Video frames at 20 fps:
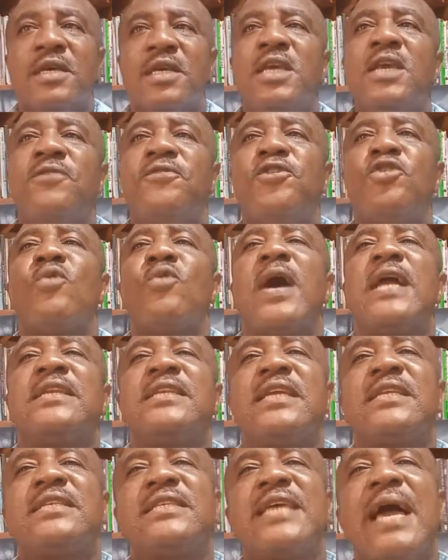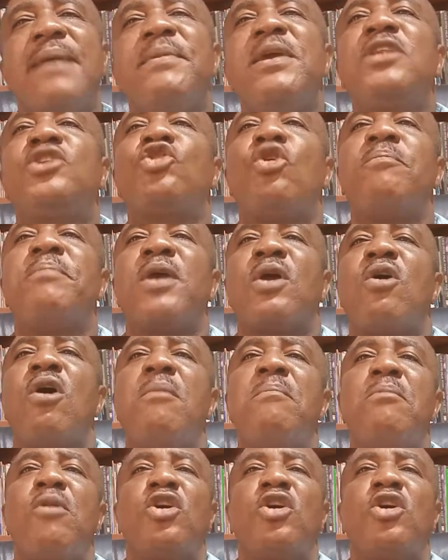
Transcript: If you are determined to become